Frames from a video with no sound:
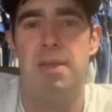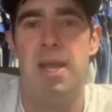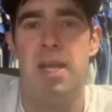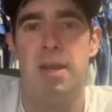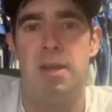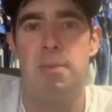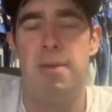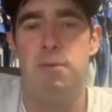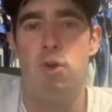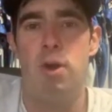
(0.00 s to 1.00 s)
thing
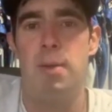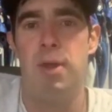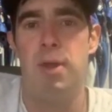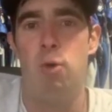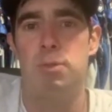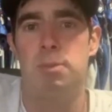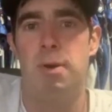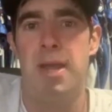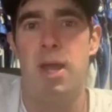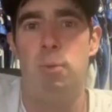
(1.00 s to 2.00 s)
if you're able to help
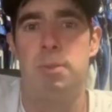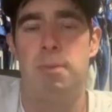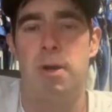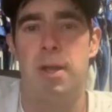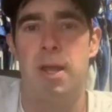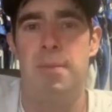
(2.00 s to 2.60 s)
somebody, help somebody.